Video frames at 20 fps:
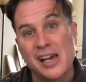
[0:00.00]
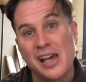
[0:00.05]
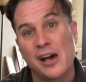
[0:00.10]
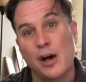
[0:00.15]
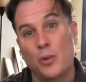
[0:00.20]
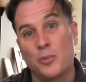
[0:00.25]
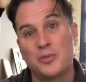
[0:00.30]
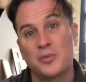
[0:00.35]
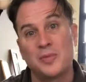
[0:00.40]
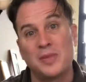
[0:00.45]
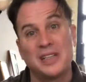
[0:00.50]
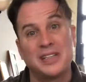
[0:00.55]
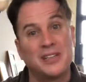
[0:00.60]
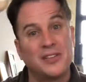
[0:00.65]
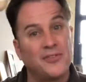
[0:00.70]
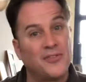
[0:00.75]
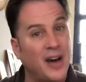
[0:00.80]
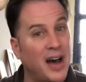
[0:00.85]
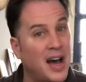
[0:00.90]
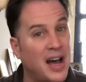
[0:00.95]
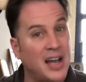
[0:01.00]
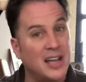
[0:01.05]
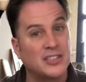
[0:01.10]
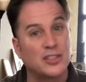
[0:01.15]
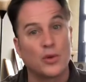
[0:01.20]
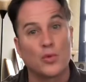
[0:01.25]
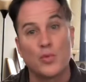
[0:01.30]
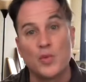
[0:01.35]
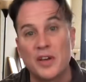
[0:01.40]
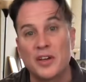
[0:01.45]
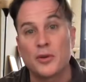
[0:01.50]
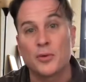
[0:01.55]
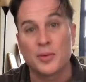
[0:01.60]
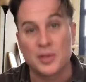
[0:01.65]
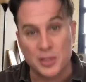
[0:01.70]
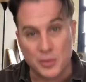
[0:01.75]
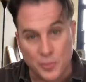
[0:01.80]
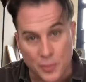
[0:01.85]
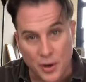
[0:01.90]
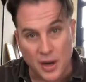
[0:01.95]
helped me devise a
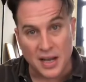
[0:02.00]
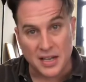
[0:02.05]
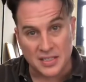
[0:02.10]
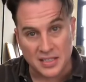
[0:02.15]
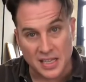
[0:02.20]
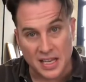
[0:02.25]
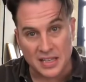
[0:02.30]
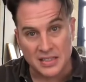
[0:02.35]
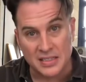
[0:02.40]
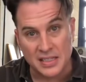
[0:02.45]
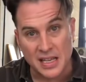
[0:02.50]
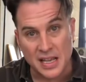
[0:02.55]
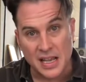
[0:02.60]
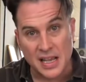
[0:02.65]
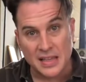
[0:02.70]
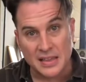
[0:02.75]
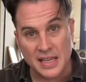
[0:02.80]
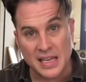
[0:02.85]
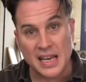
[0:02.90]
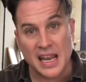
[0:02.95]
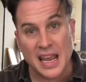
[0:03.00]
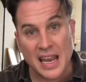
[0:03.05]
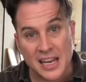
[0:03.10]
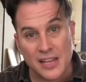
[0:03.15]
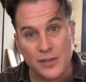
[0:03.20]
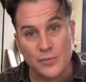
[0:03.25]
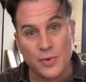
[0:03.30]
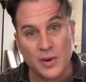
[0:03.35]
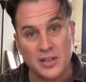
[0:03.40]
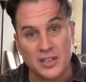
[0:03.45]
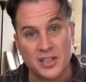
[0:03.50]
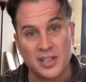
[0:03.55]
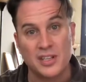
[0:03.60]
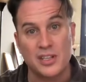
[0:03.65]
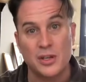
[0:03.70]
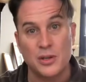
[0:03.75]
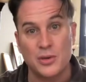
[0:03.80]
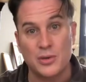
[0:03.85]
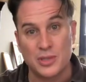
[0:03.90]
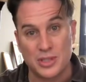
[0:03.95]
rigorous process that anyone
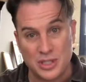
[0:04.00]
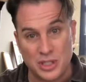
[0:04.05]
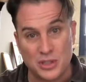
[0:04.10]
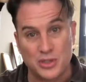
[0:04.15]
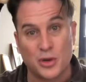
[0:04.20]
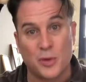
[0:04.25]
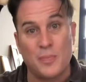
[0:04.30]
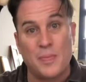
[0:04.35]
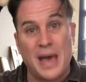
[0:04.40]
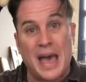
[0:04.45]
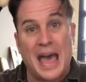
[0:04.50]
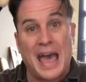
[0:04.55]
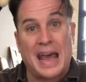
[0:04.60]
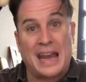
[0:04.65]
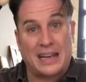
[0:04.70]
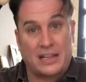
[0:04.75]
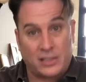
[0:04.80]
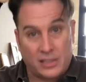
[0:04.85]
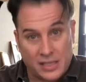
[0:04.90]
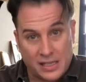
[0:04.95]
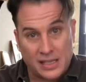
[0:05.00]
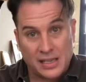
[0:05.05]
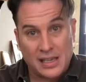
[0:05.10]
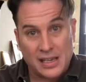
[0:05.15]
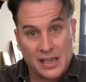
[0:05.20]
can use to dramatically